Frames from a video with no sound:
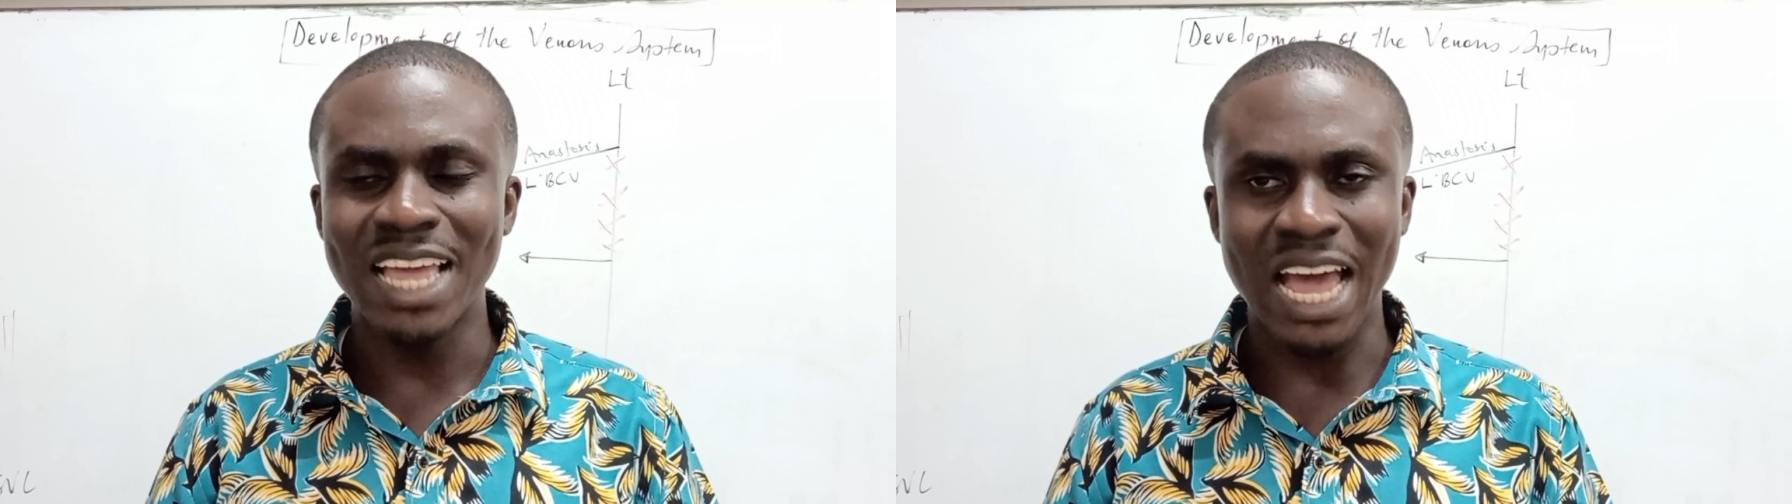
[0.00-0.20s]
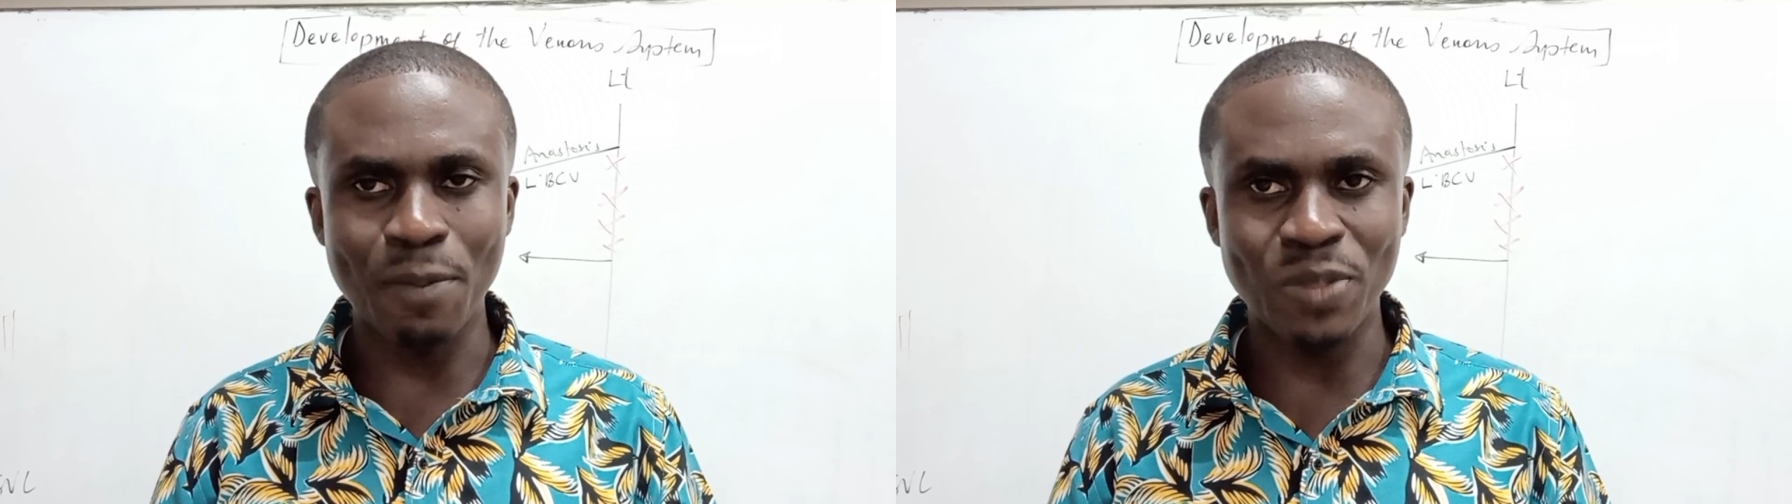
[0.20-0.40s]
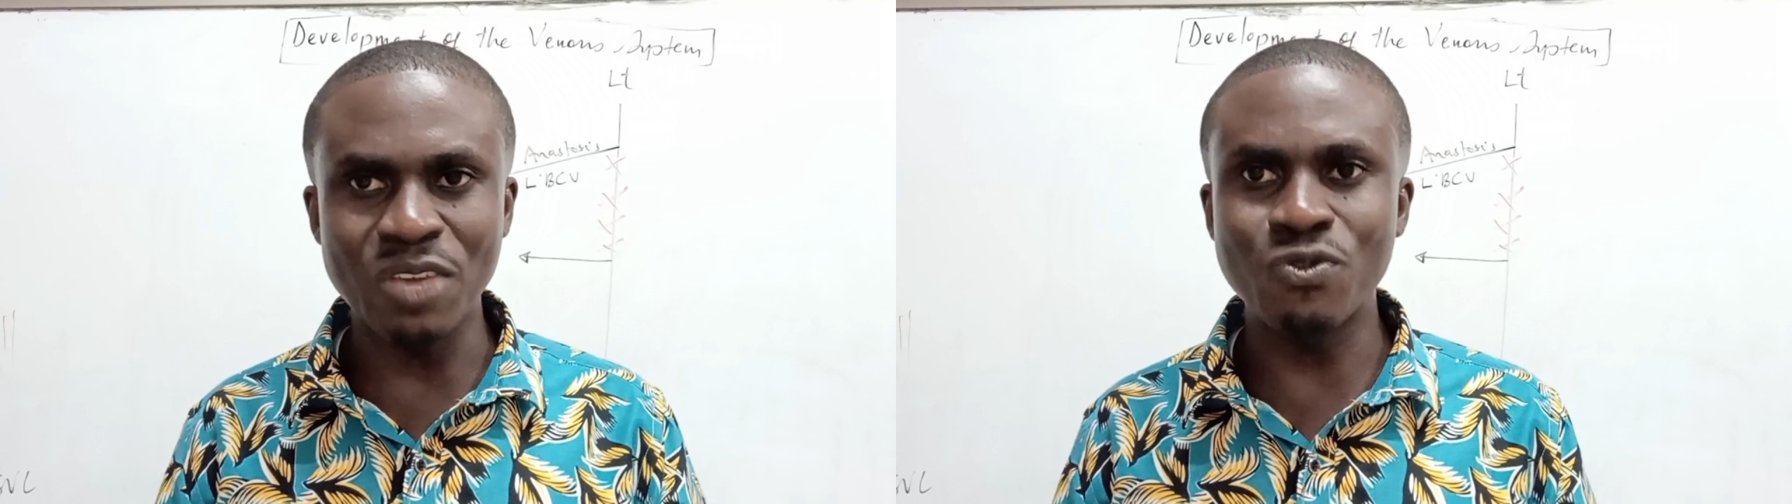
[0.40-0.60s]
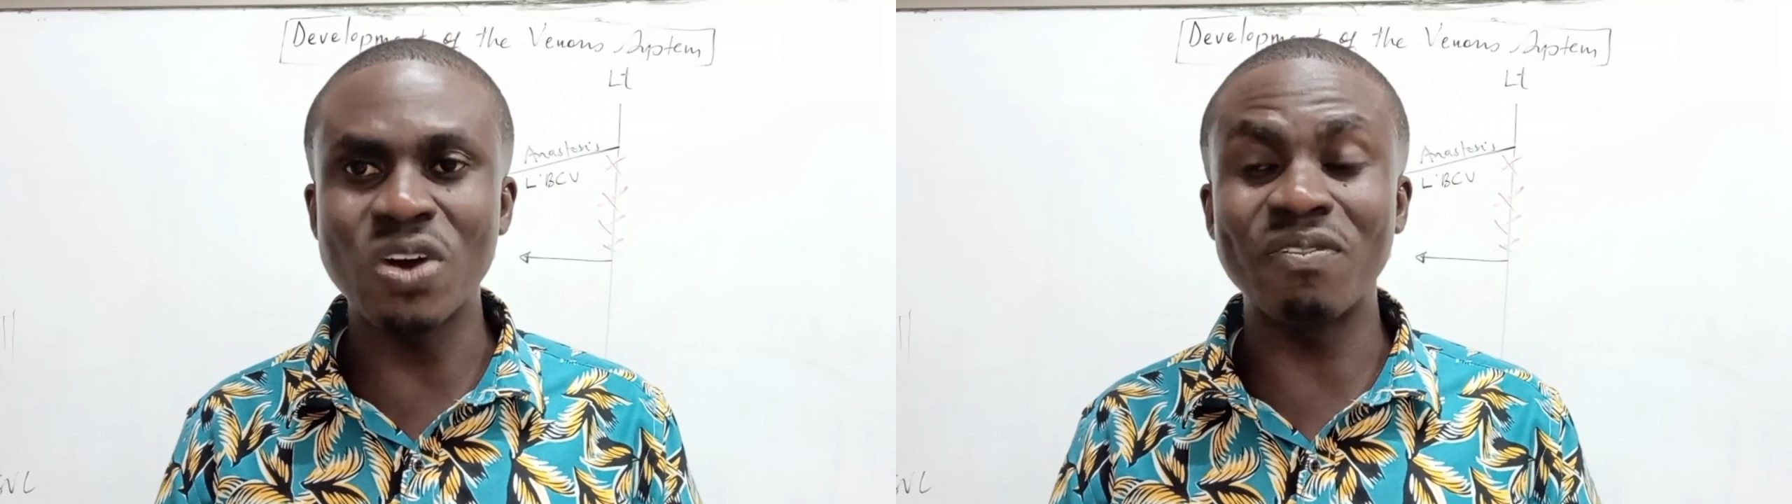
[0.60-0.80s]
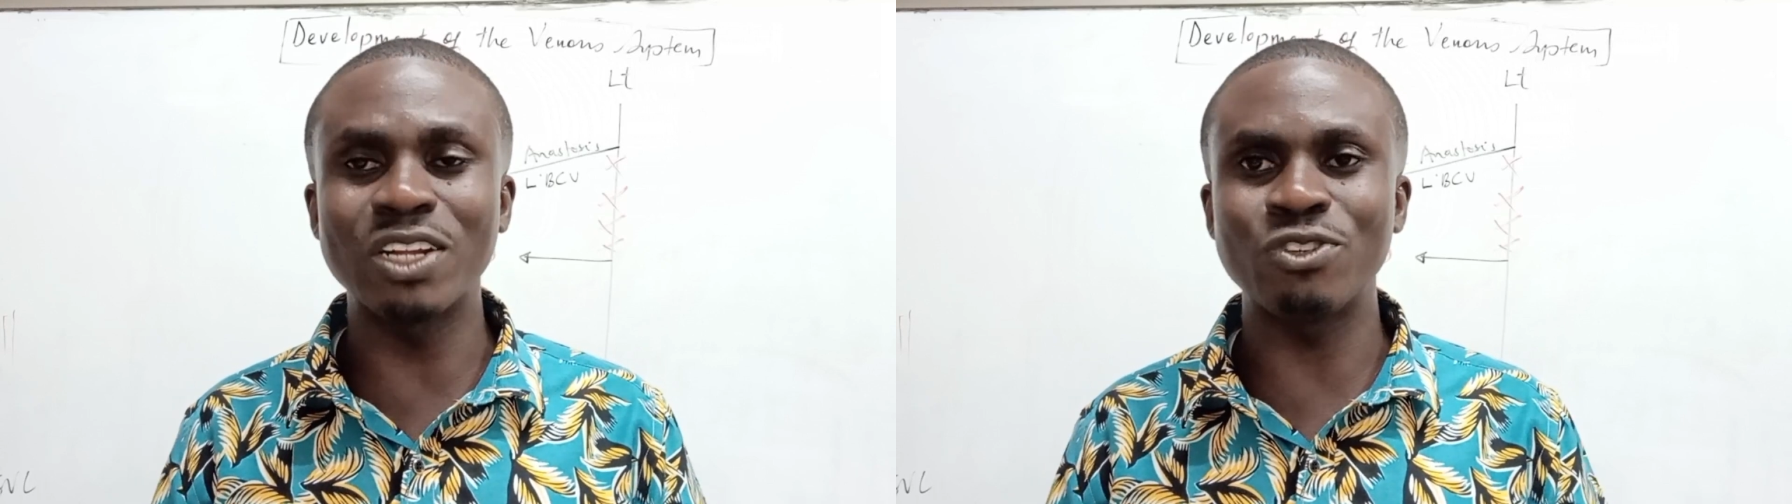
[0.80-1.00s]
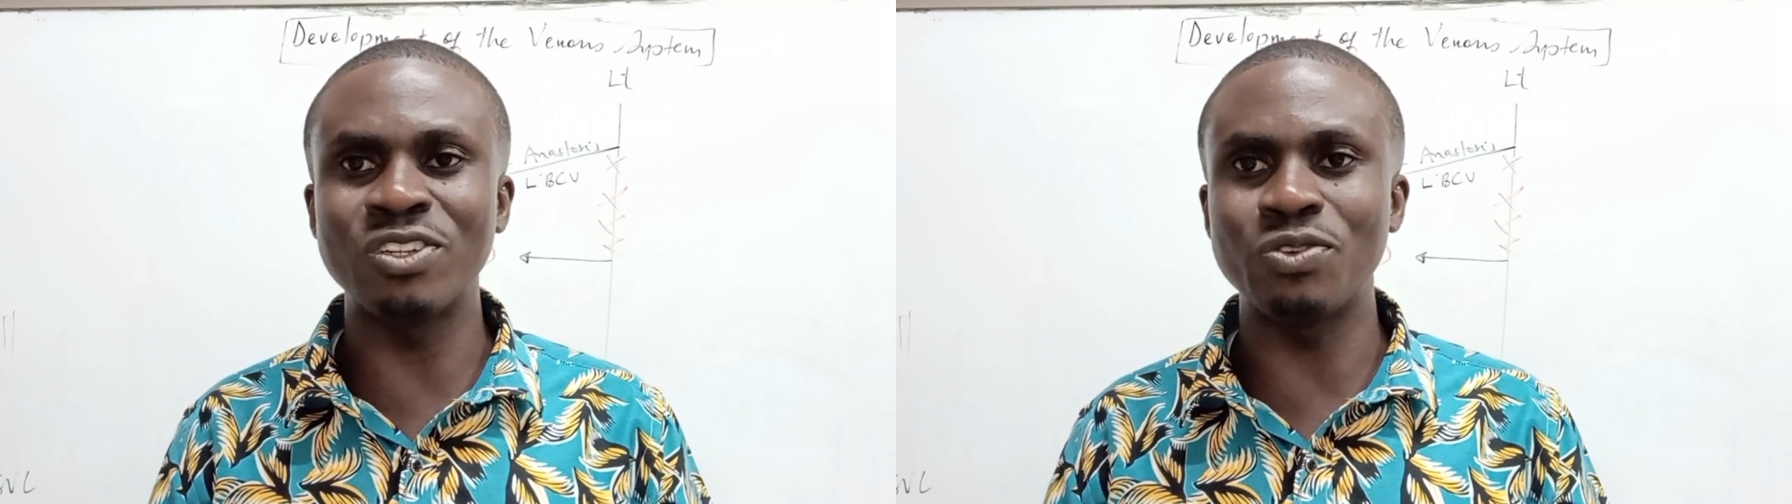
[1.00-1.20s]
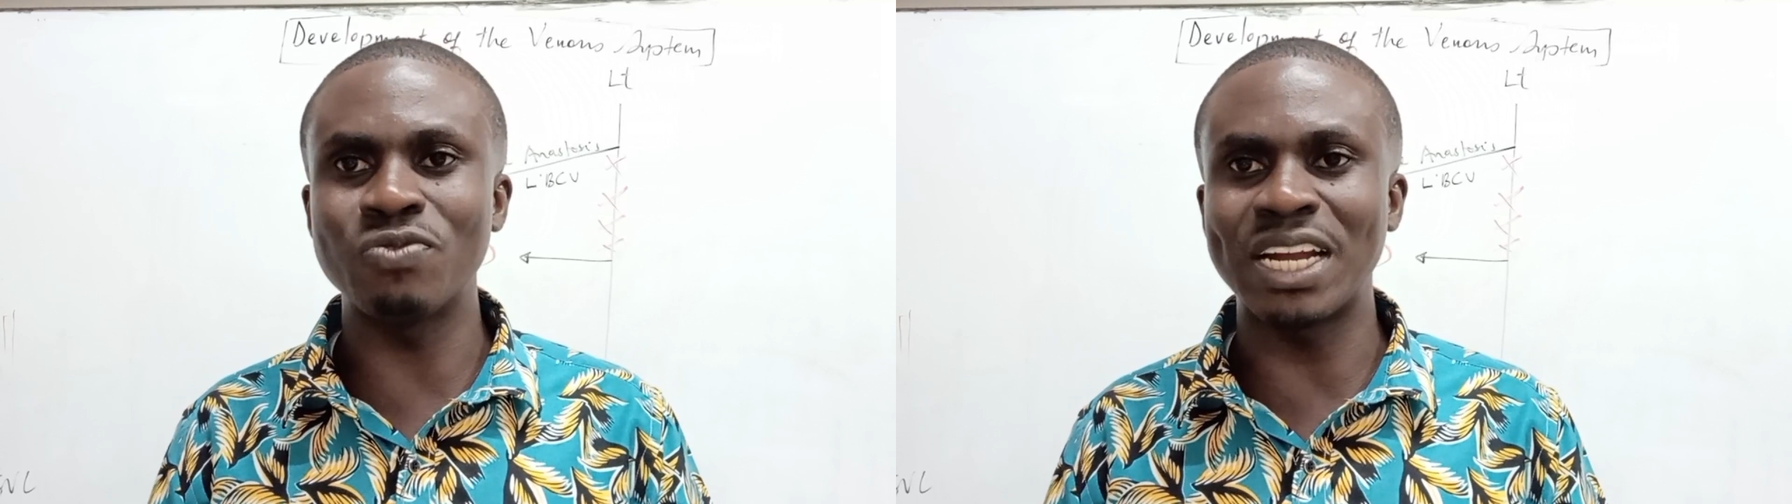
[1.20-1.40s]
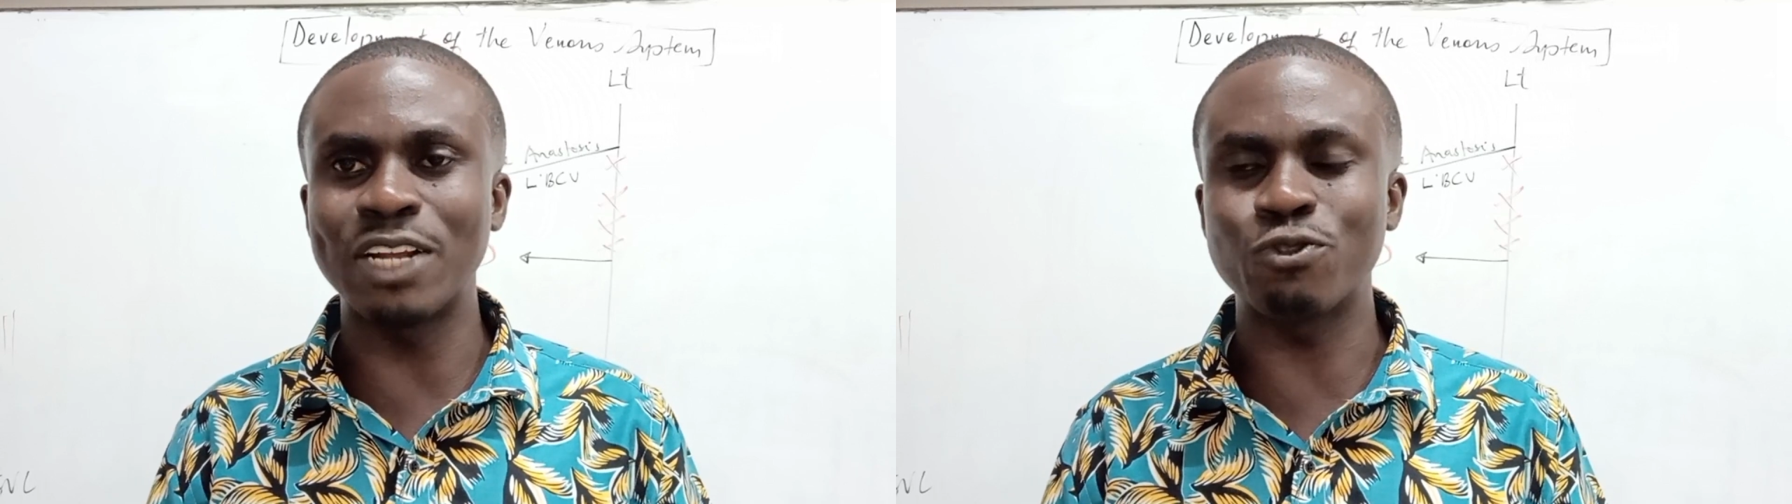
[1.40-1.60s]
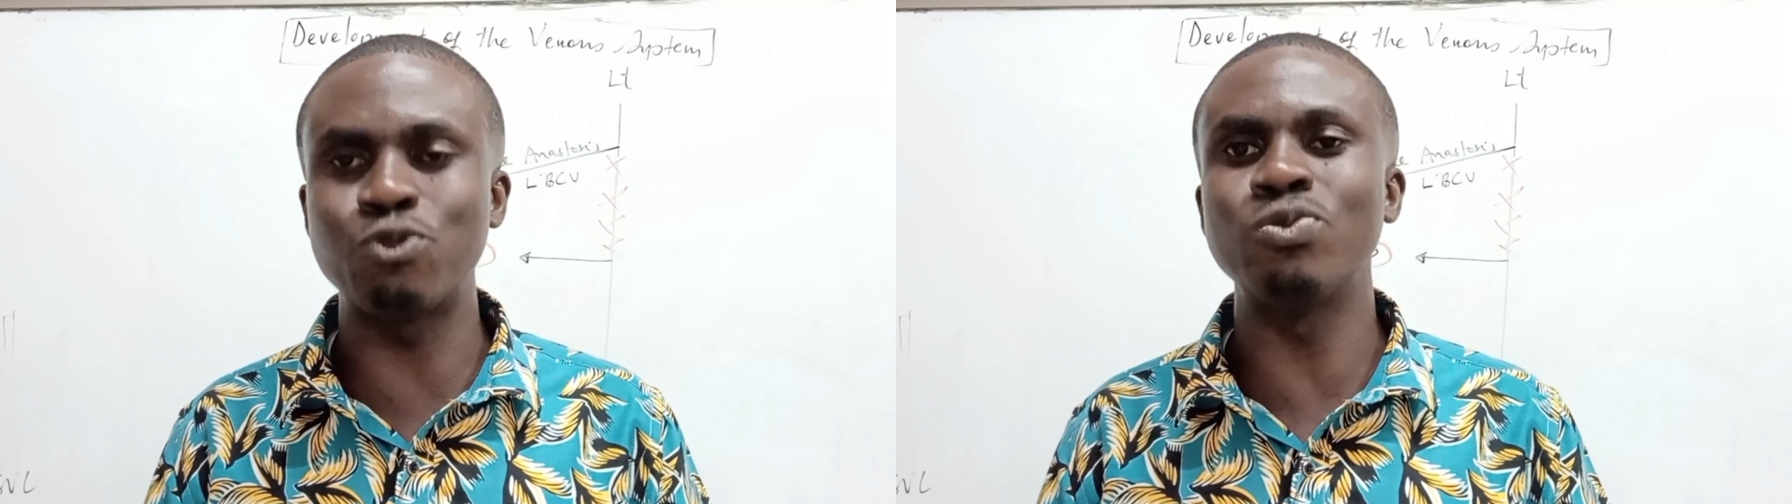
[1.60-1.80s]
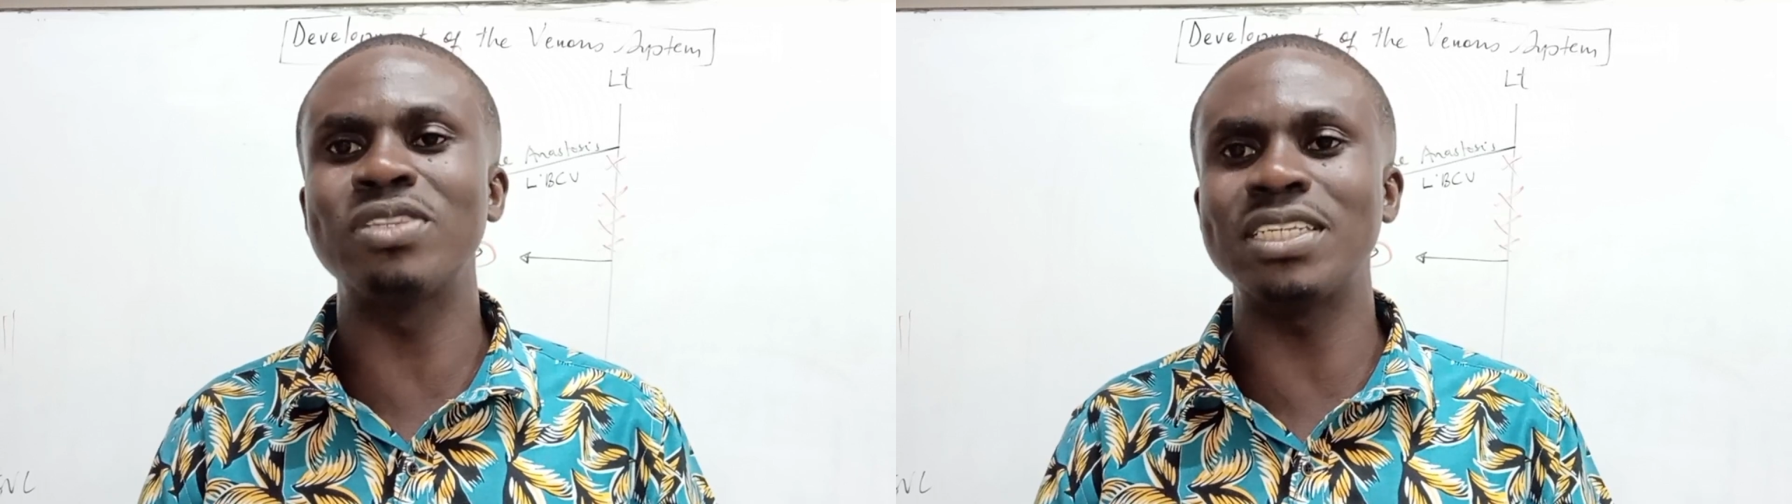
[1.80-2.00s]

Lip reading: I believe you've understood